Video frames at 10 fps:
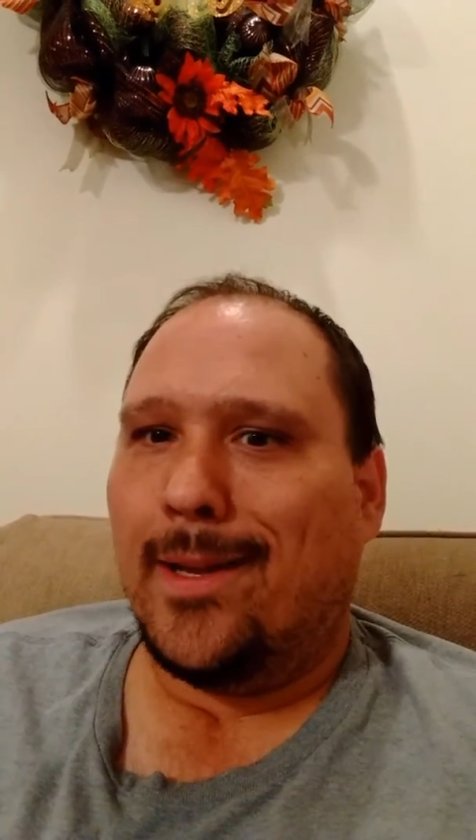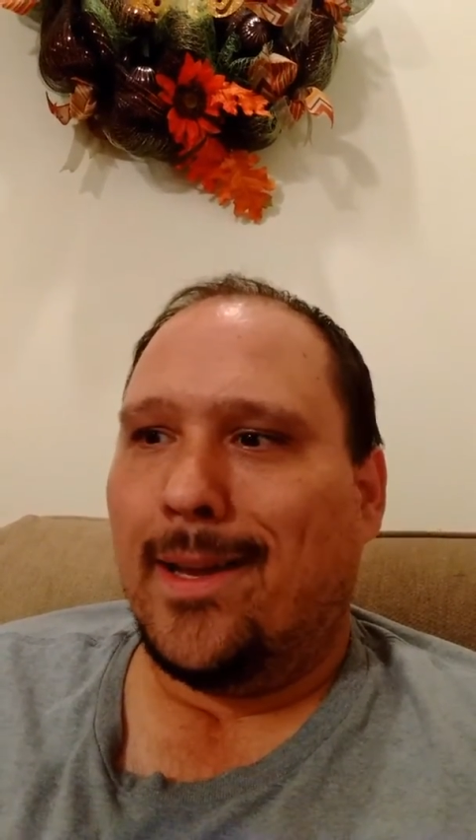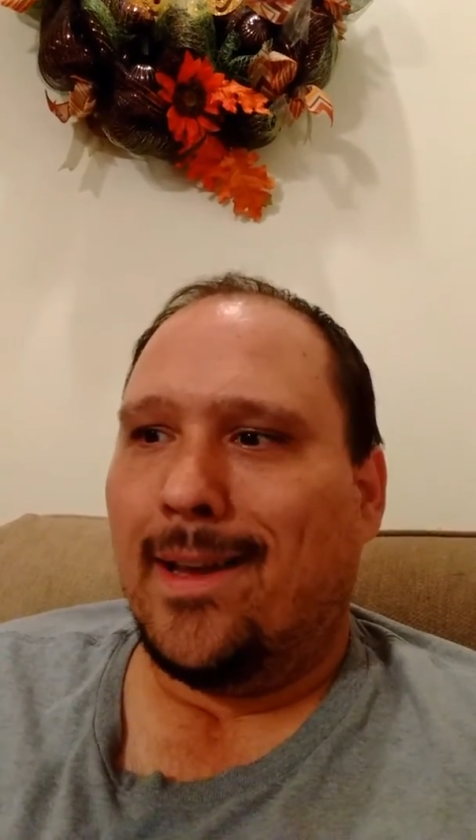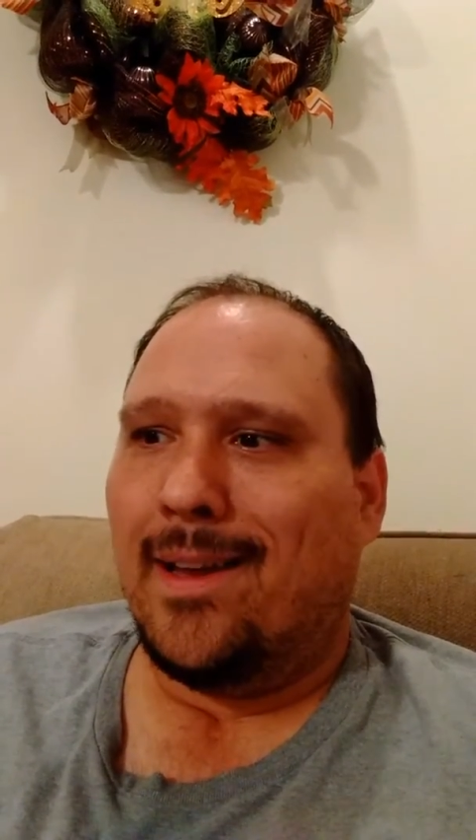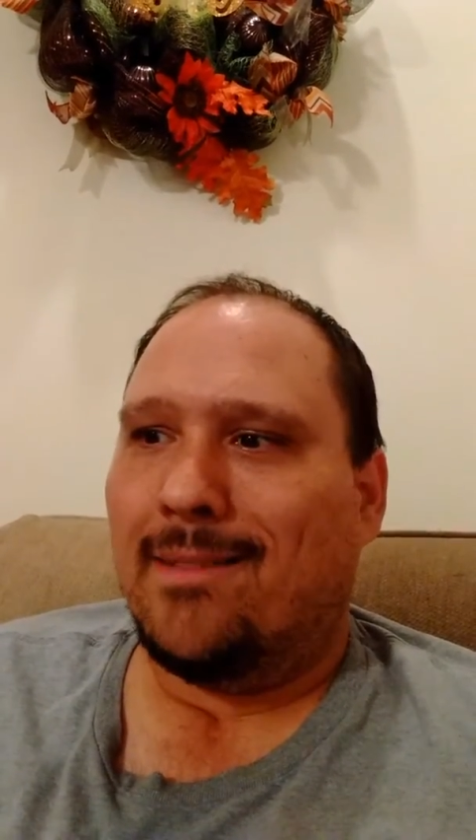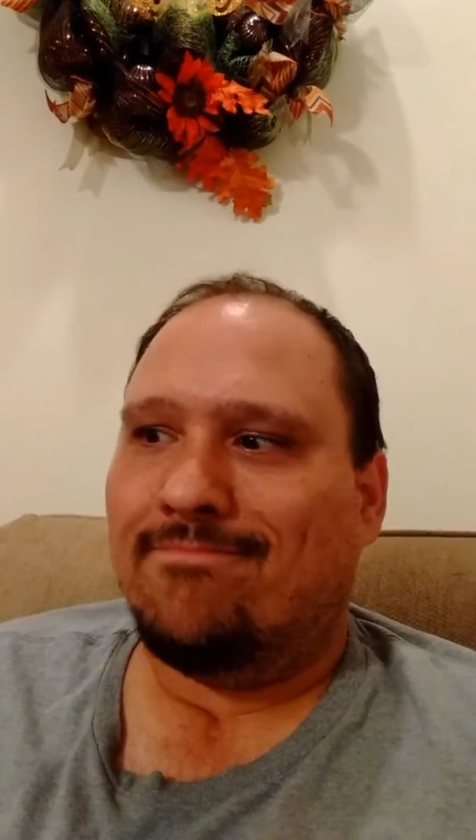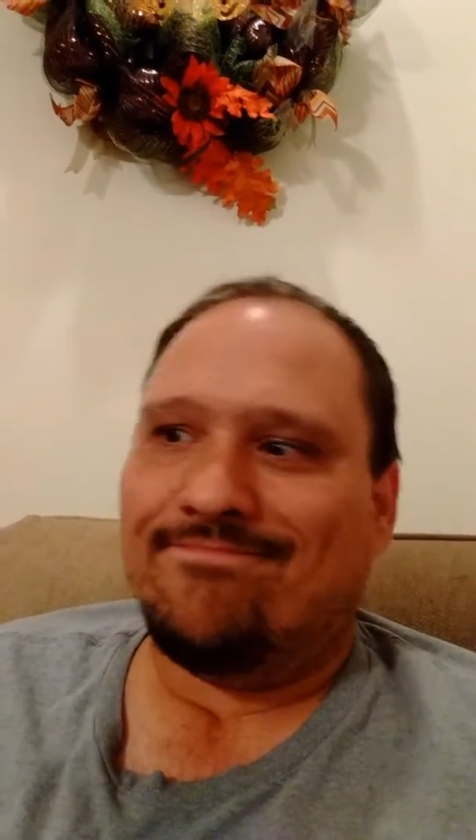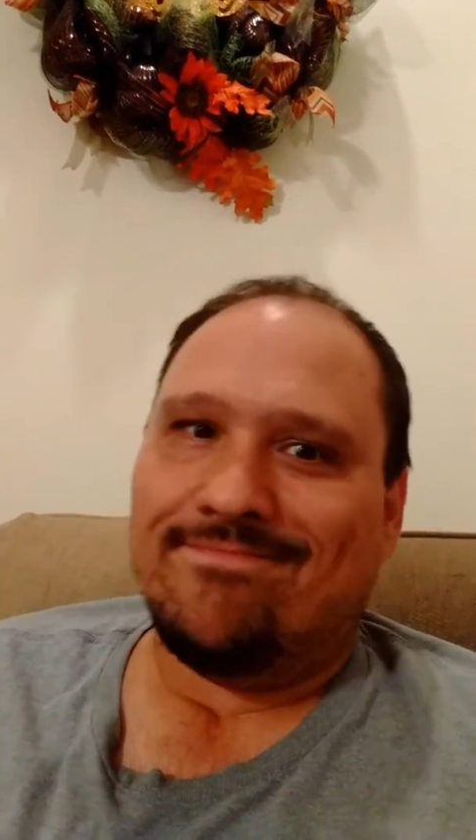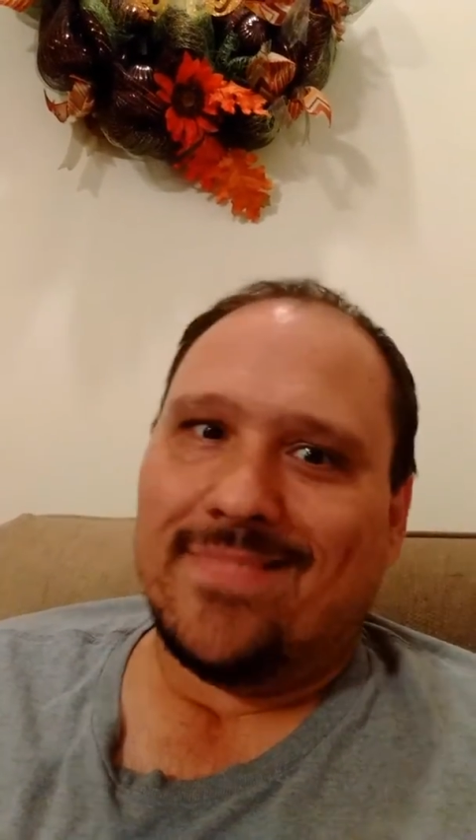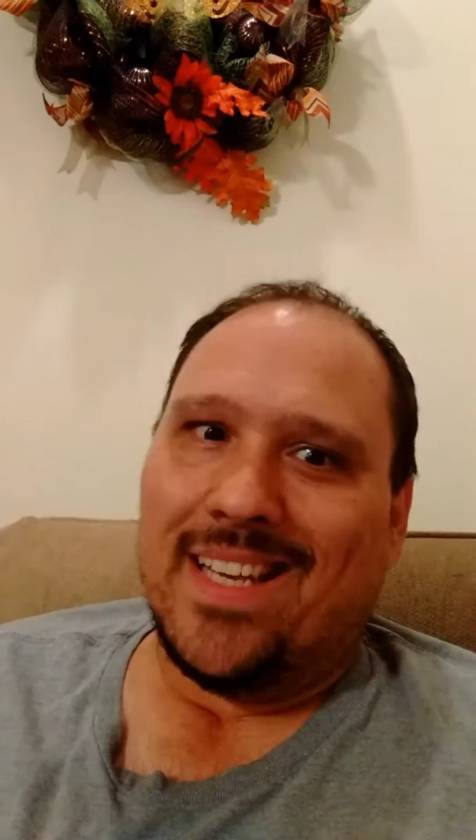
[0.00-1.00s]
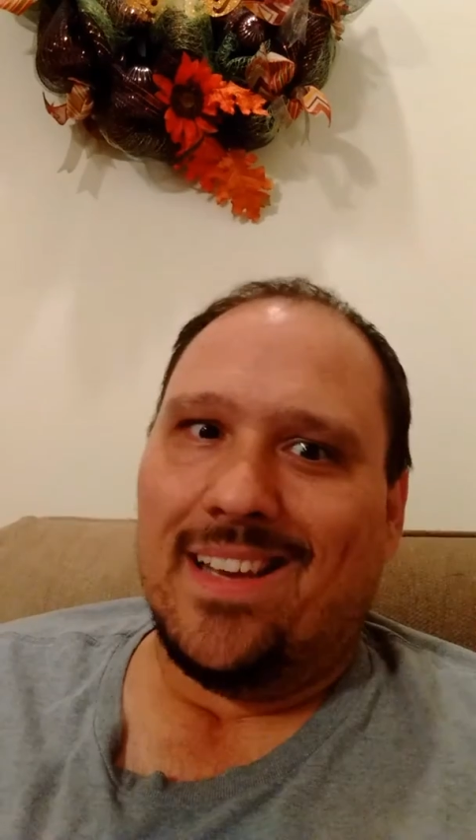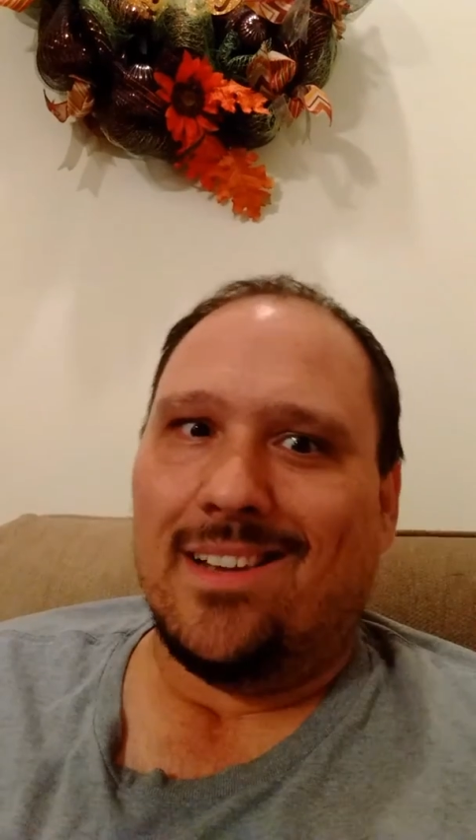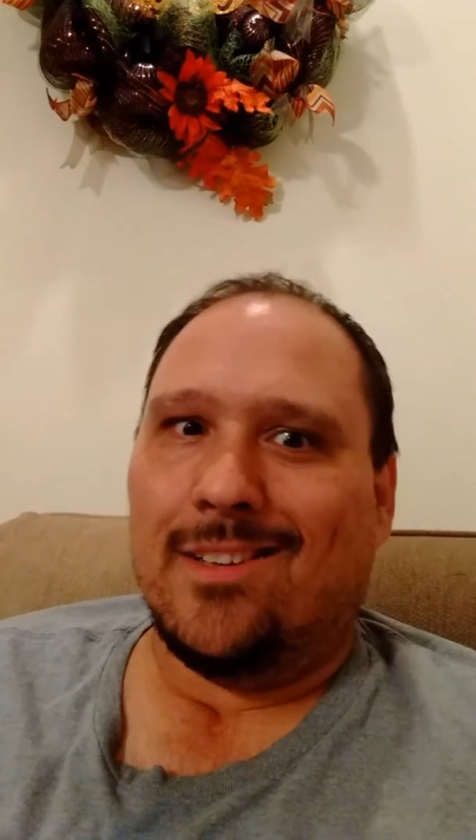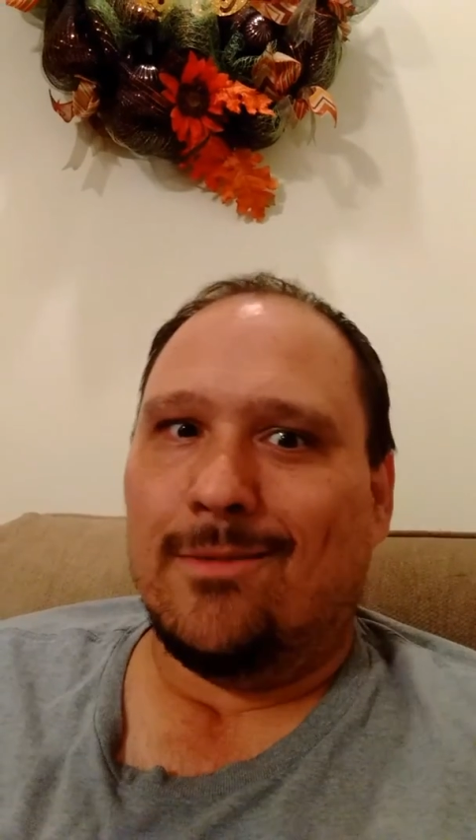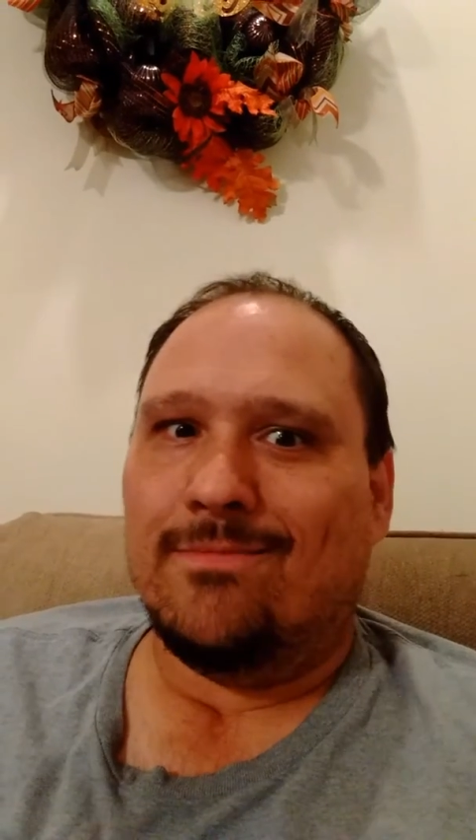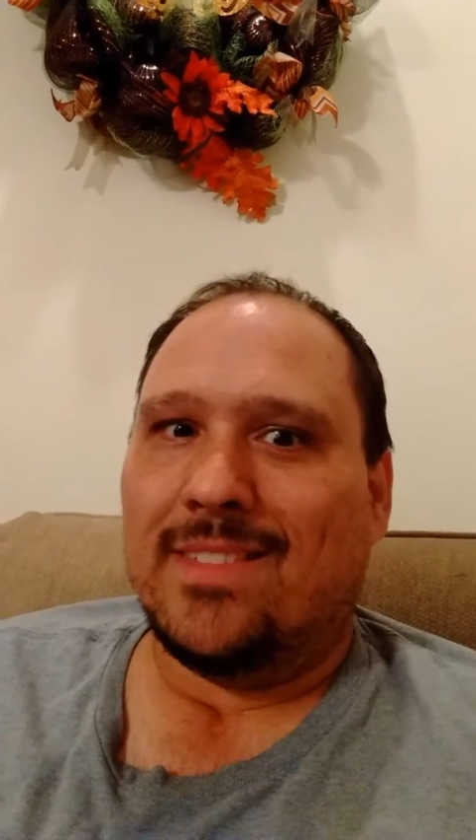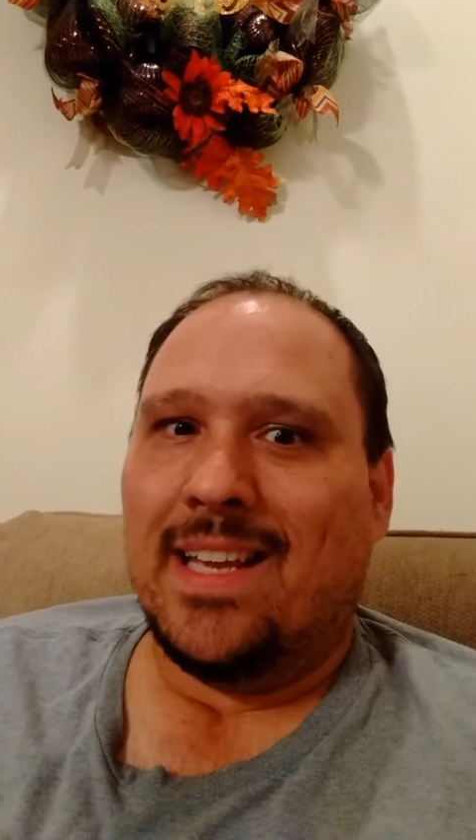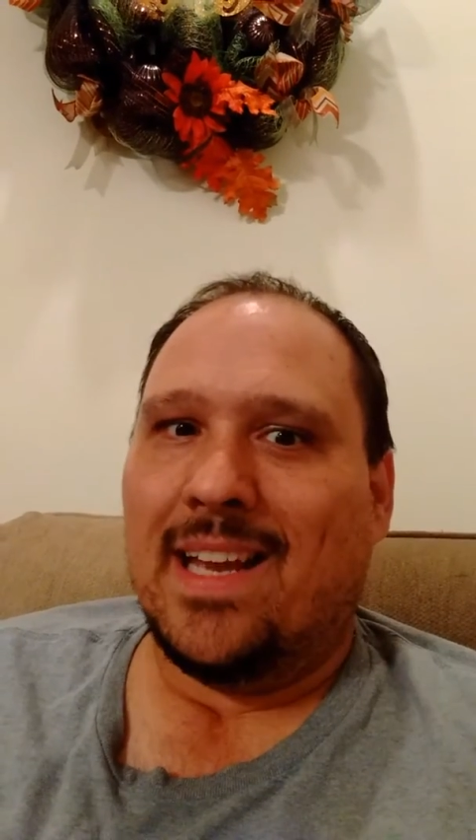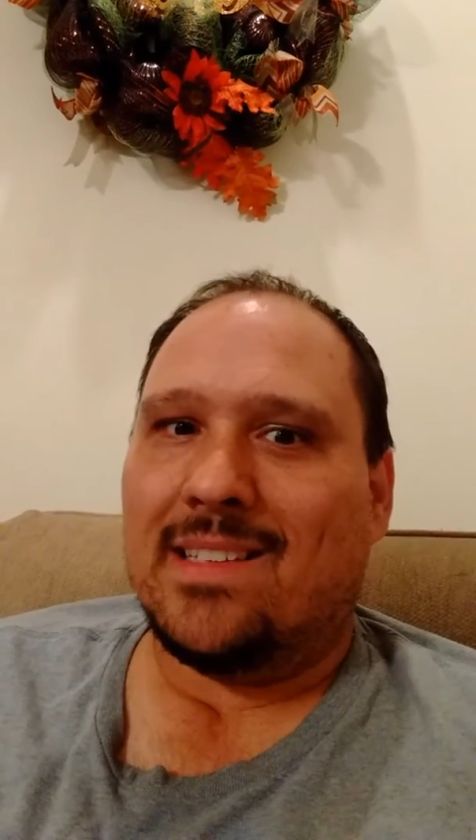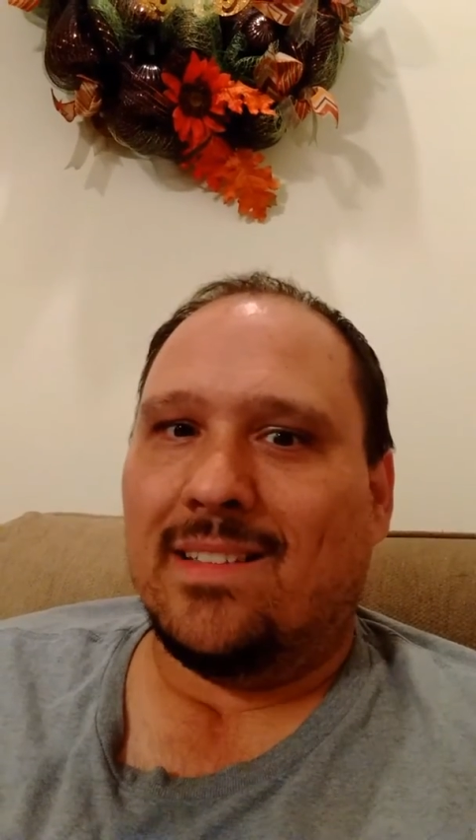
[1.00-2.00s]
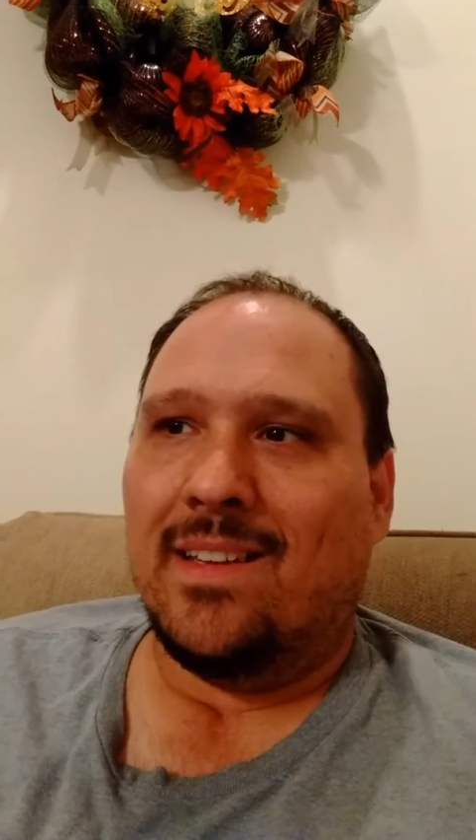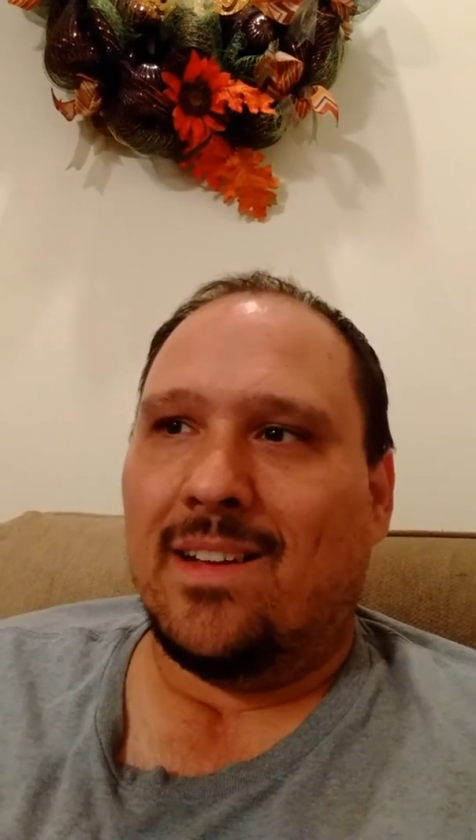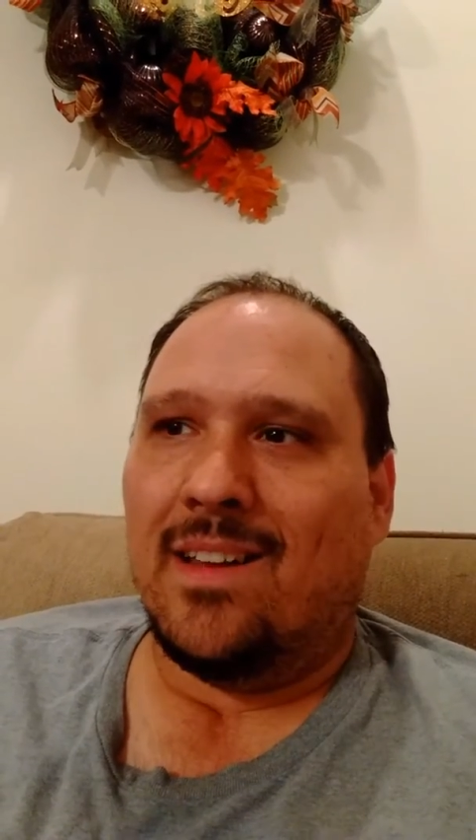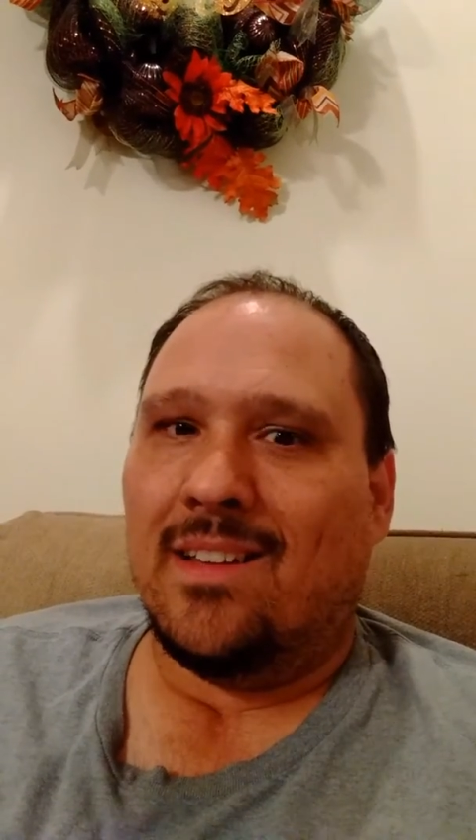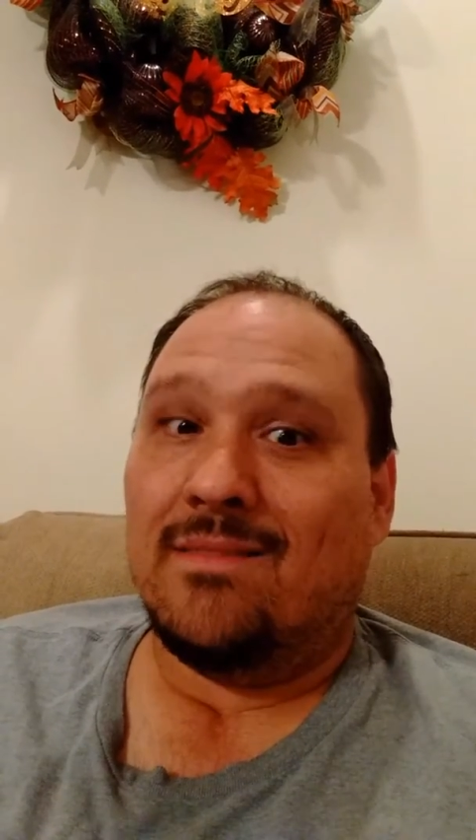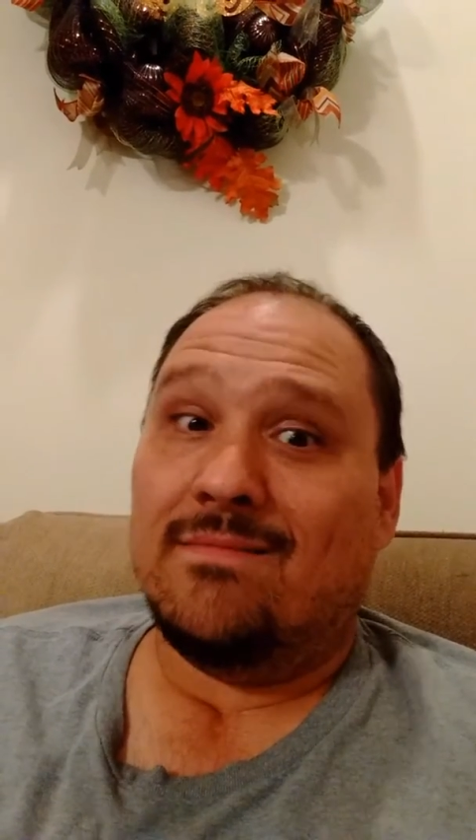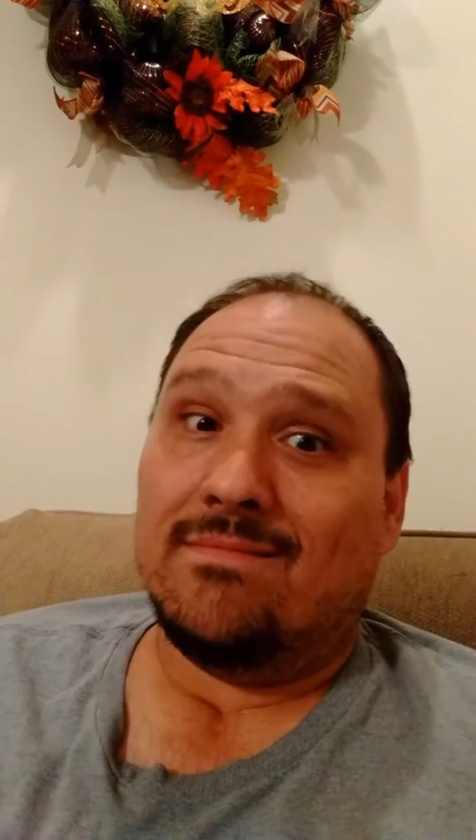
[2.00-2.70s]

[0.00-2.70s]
gasoline on a